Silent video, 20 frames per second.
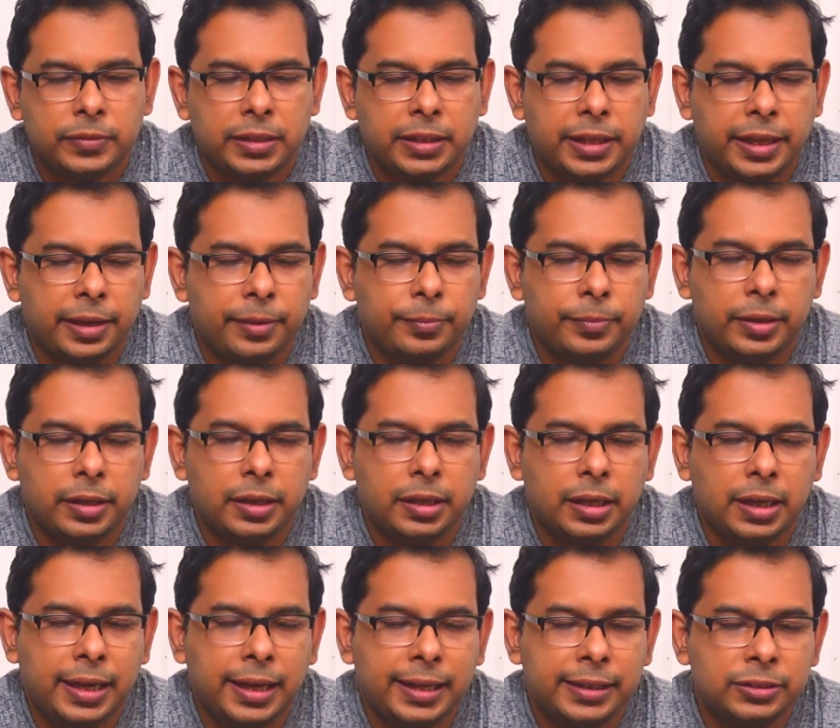
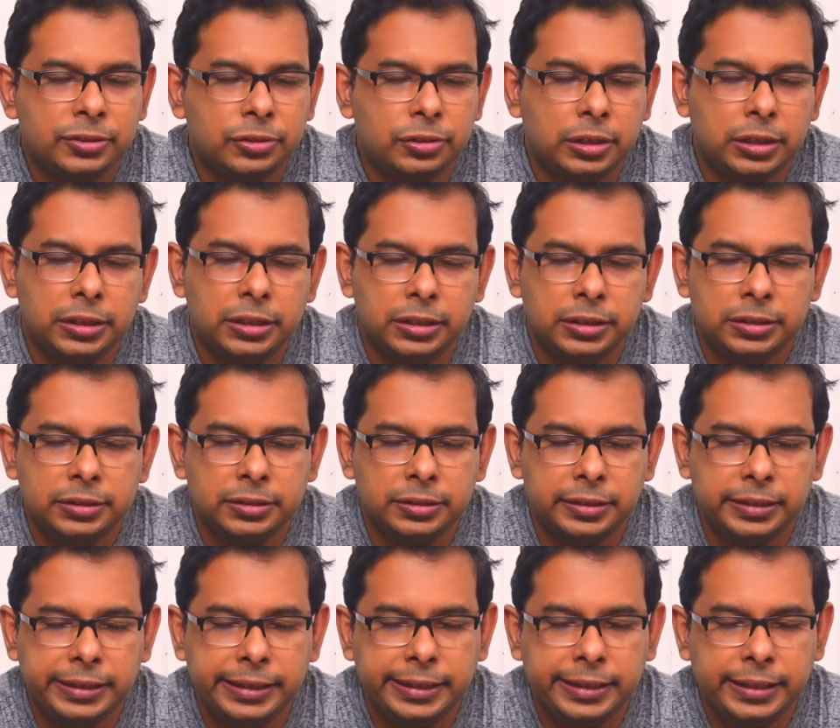camera actually is
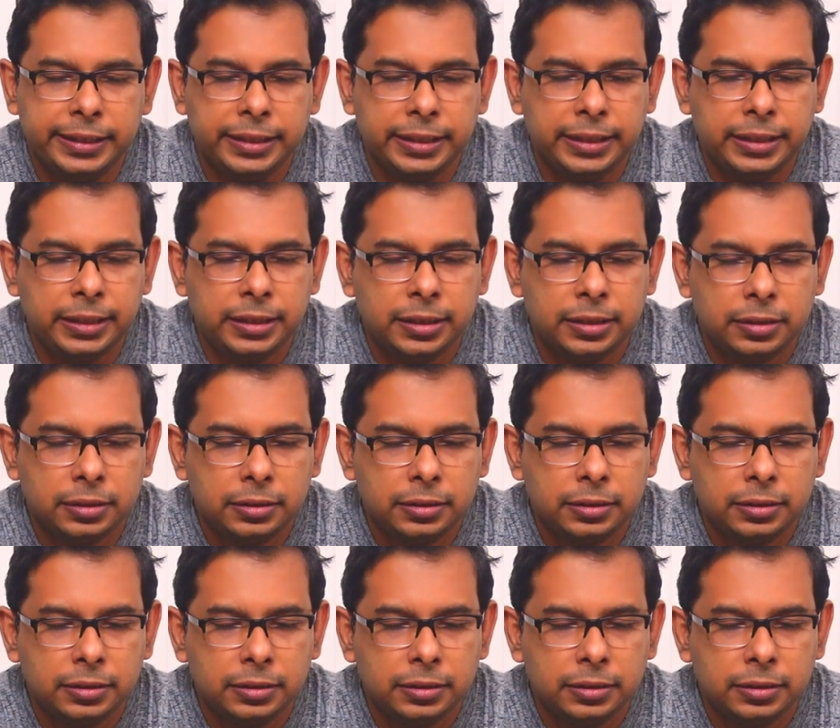retailed